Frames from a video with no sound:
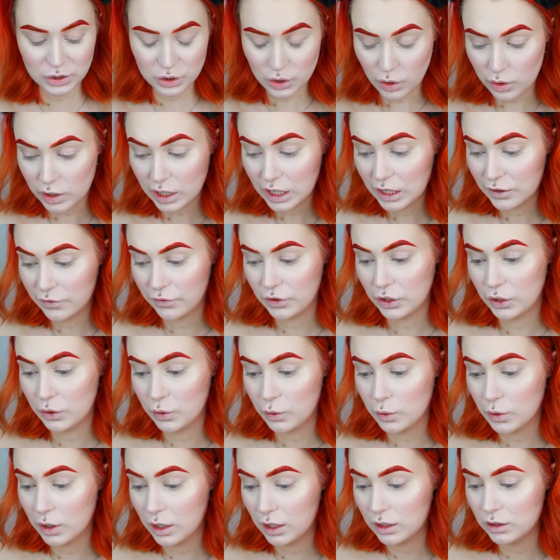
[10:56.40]
Sorry if
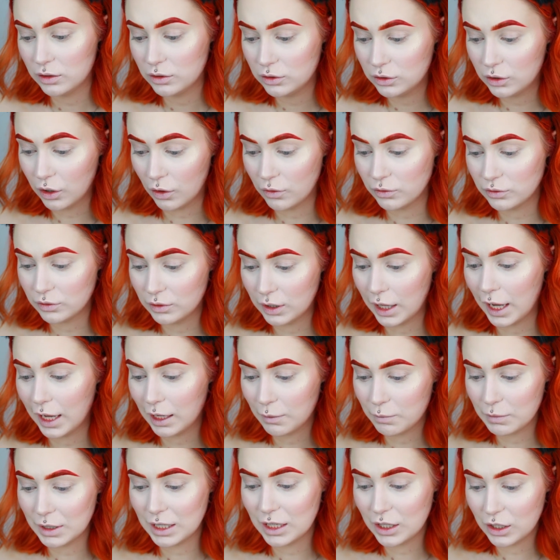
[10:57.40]
you don't
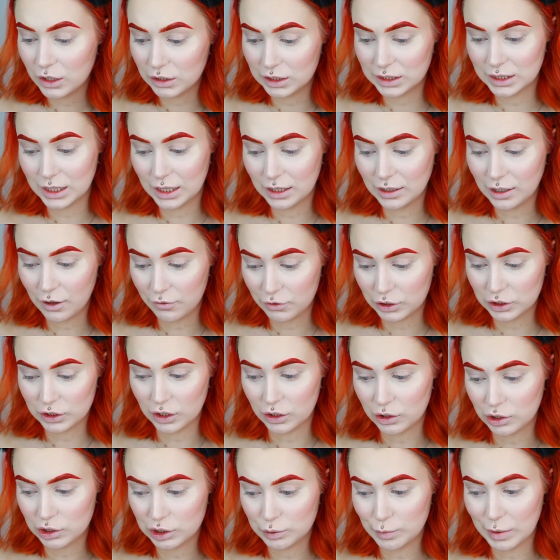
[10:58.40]
like me using Jeffree
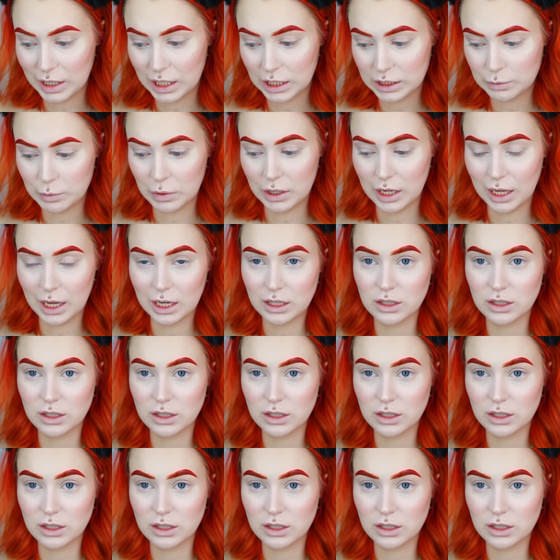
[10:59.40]
Star Cosmetics, but I